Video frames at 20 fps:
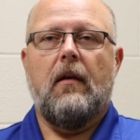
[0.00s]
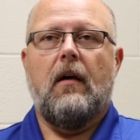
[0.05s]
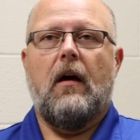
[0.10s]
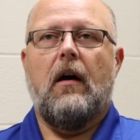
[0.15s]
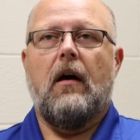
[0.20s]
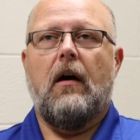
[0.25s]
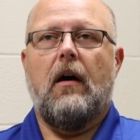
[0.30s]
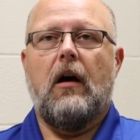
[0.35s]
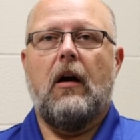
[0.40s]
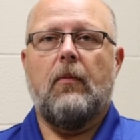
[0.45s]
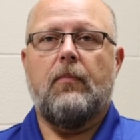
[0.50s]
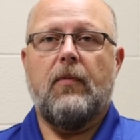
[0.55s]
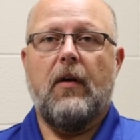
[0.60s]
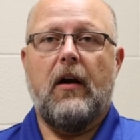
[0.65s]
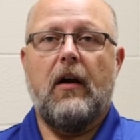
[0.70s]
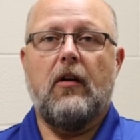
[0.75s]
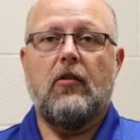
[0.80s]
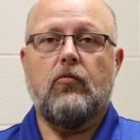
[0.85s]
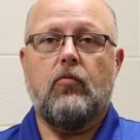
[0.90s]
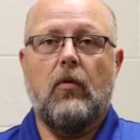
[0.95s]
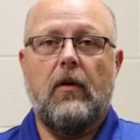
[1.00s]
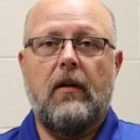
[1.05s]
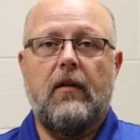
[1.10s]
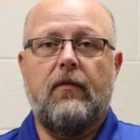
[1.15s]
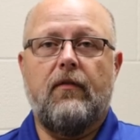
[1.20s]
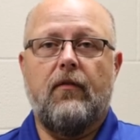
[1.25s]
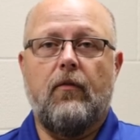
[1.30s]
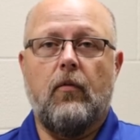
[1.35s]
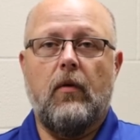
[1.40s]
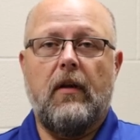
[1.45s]
Up there, we
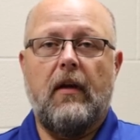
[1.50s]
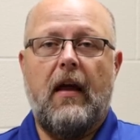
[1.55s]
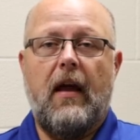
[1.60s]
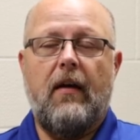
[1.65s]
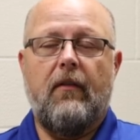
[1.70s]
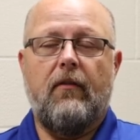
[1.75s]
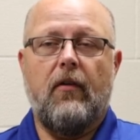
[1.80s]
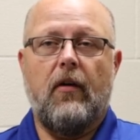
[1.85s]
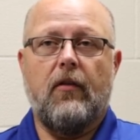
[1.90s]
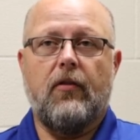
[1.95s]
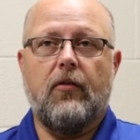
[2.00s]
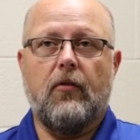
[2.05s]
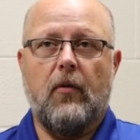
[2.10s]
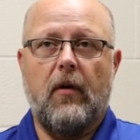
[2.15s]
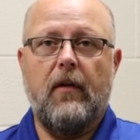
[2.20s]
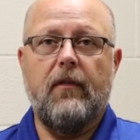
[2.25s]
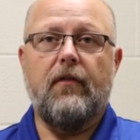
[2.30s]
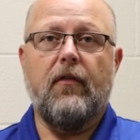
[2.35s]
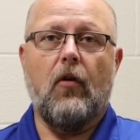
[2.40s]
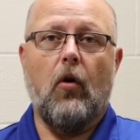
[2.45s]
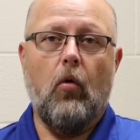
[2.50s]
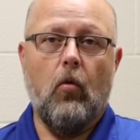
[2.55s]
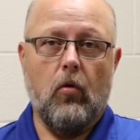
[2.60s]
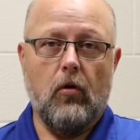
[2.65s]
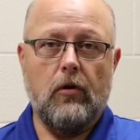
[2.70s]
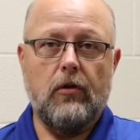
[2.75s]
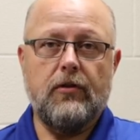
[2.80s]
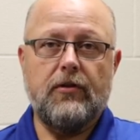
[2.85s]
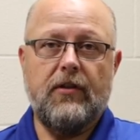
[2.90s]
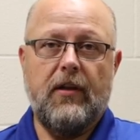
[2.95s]
have three
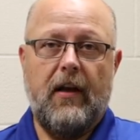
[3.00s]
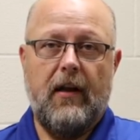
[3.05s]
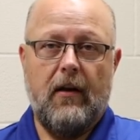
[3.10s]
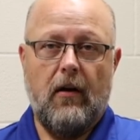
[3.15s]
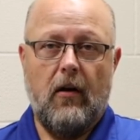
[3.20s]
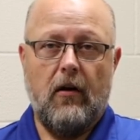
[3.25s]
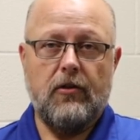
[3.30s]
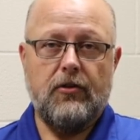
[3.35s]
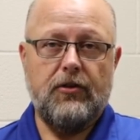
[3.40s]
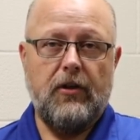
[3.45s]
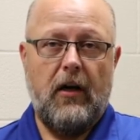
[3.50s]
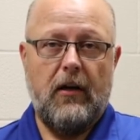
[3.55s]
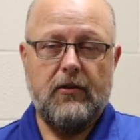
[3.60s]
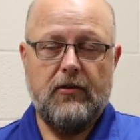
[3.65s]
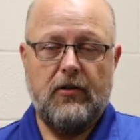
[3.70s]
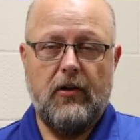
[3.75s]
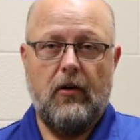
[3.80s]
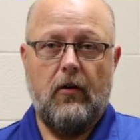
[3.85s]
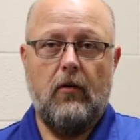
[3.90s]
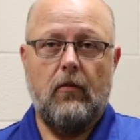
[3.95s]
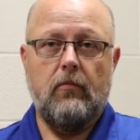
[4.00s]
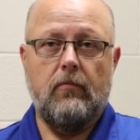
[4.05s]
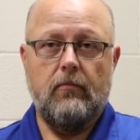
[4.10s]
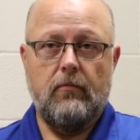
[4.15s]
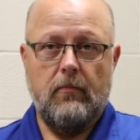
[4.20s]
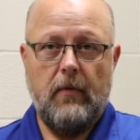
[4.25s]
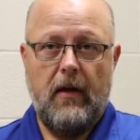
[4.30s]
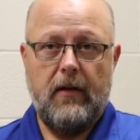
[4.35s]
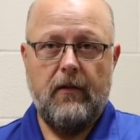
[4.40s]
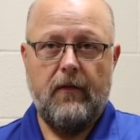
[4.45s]
floors in our shot shell
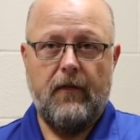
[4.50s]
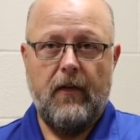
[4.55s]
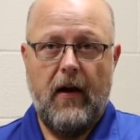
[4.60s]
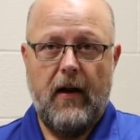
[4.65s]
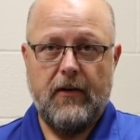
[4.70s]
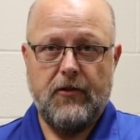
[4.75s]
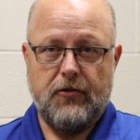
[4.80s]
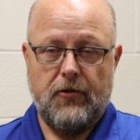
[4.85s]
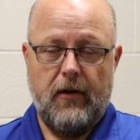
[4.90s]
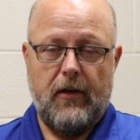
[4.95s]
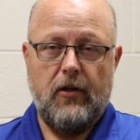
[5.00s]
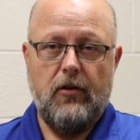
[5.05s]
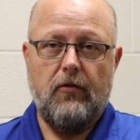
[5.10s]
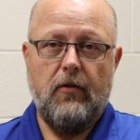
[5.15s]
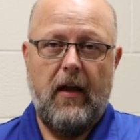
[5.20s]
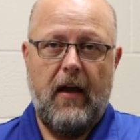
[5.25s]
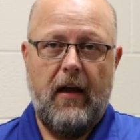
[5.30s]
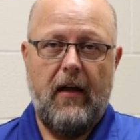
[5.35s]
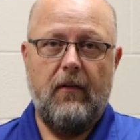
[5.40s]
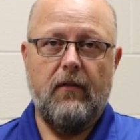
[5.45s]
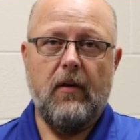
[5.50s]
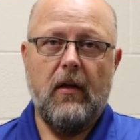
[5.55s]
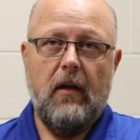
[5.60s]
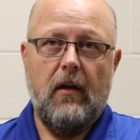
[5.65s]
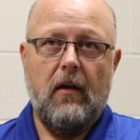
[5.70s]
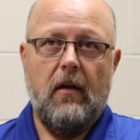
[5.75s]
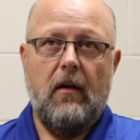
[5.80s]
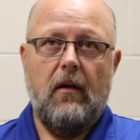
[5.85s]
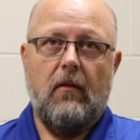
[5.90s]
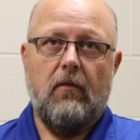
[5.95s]
manufacturing. You have
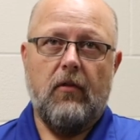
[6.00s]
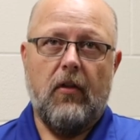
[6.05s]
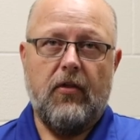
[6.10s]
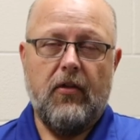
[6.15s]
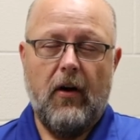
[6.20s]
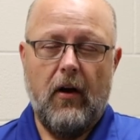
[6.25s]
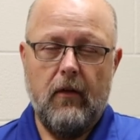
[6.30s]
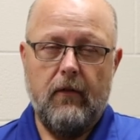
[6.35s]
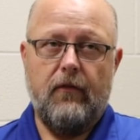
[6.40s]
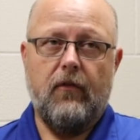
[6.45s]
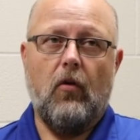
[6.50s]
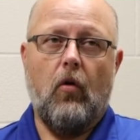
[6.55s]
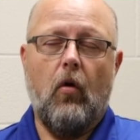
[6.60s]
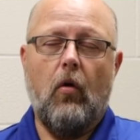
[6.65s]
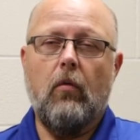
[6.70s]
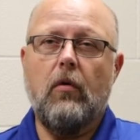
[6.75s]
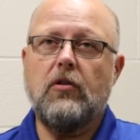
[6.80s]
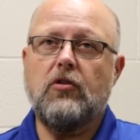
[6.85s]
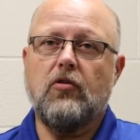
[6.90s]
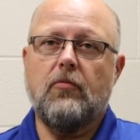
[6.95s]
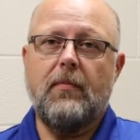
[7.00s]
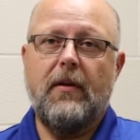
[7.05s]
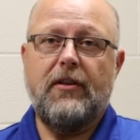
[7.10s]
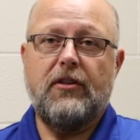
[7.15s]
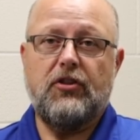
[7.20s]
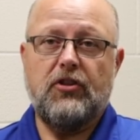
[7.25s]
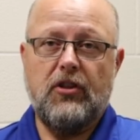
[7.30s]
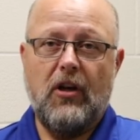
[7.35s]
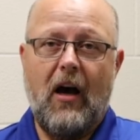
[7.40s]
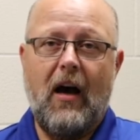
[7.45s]
the third floor, which would be
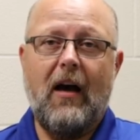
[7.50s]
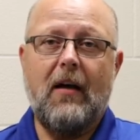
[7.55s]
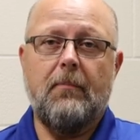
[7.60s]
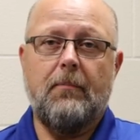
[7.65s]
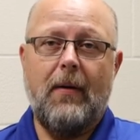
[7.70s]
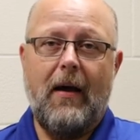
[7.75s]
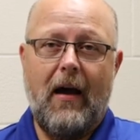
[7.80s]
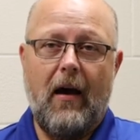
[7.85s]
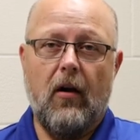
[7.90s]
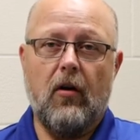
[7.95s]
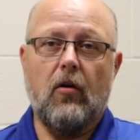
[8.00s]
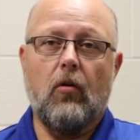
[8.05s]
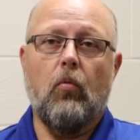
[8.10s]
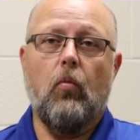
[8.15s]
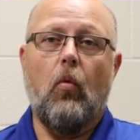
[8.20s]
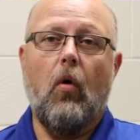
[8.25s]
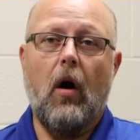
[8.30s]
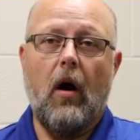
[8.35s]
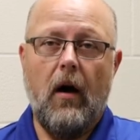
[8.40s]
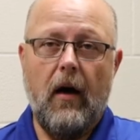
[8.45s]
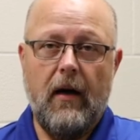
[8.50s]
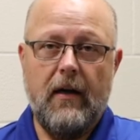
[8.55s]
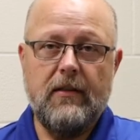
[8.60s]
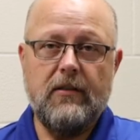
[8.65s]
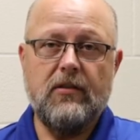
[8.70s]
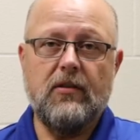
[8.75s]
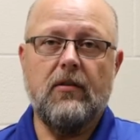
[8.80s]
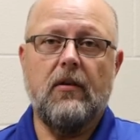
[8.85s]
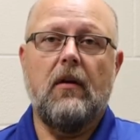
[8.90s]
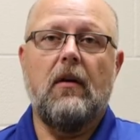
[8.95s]
shot, powder,
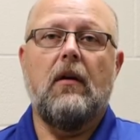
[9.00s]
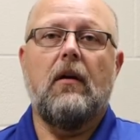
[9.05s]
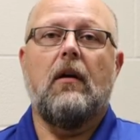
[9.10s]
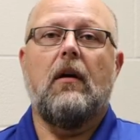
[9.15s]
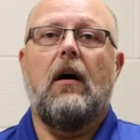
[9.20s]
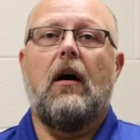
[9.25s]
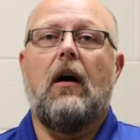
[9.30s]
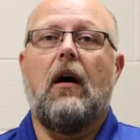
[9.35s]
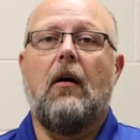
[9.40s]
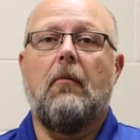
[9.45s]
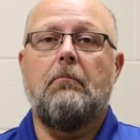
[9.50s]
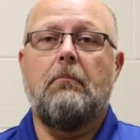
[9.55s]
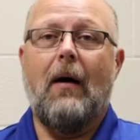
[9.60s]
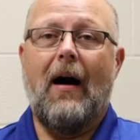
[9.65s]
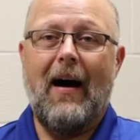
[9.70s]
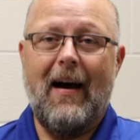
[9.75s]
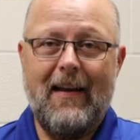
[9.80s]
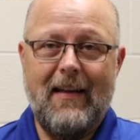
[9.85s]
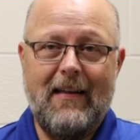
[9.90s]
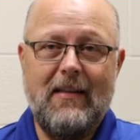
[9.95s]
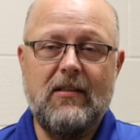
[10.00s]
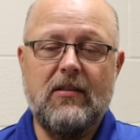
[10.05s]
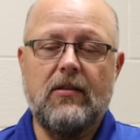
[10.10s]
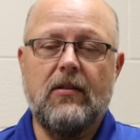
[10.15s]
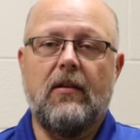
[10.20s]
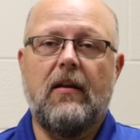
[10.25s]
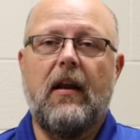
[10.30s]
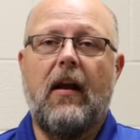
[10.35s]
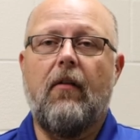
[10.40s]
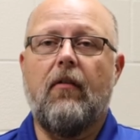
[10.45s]
wads, bodies,
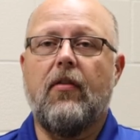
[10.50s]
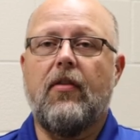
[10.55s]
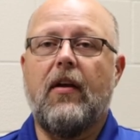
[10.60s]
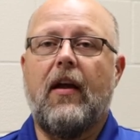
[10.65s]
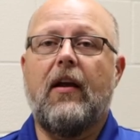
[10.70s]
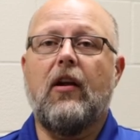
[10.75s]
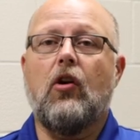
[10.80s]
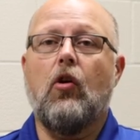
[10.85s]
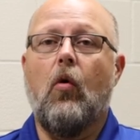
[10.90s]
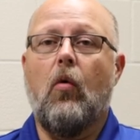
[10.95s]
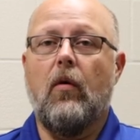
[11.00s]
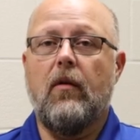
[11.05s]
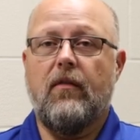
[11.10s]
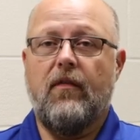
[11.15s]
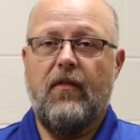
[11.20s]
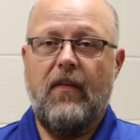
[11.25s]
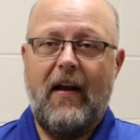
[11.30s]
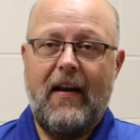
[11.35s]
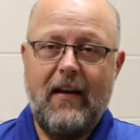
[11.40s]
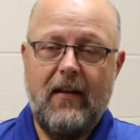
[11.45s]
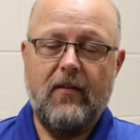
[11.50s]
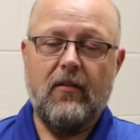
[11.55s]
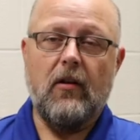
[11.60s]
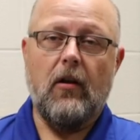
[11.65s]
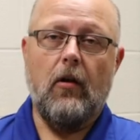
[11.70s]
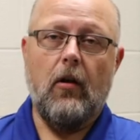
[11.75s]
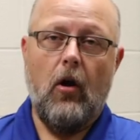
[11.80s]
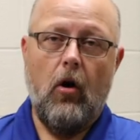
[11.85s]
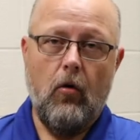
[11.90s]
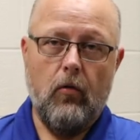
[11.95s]
and everything going, feeding the
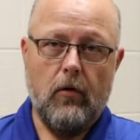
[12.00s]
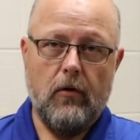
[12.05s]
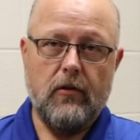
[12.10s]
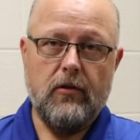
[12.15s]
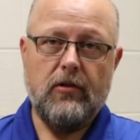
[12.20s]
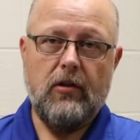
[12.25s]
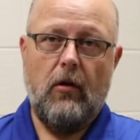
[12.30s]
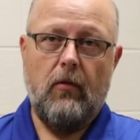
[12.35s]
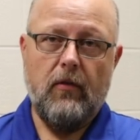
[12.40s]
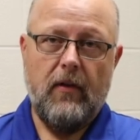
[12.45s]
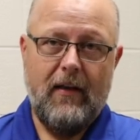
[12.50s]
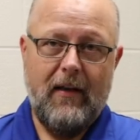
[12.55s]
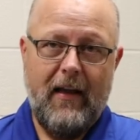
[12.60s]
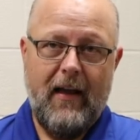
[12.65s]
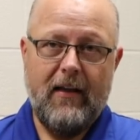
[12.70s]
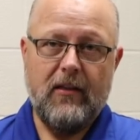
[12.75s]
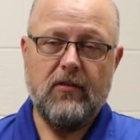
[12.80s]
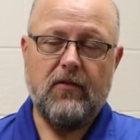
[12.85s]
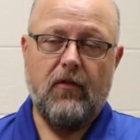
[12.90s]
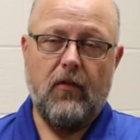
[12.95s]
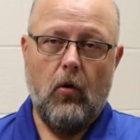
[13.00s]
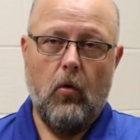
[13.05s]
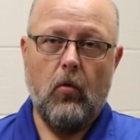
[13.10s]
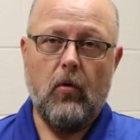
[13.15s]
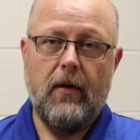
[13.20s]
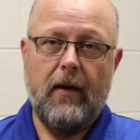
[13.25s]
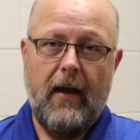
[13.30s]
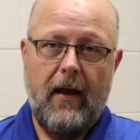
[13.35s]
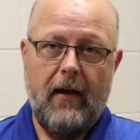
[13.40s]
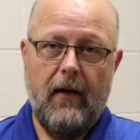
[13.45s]
loaders on the next
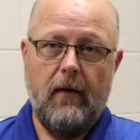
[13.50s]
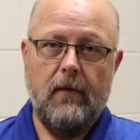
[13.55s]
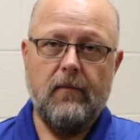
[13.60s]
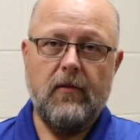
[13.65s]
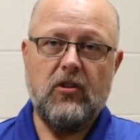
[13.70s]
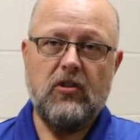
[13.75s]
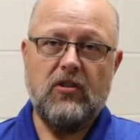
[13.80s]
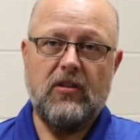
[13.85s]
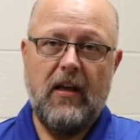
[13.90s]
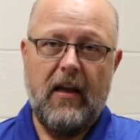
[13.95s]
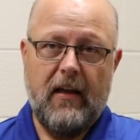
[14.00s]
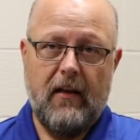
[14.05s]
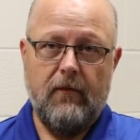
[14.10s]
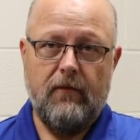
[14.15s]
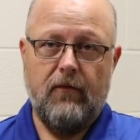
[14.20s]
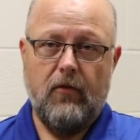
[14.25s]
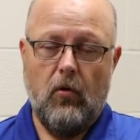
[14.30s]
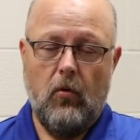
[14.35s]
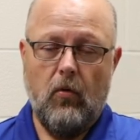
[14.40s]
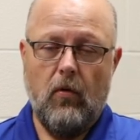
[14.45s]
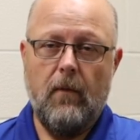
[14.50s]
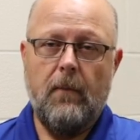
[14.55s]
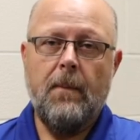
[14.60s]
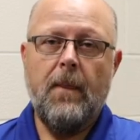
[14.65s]
floor down, the second floor.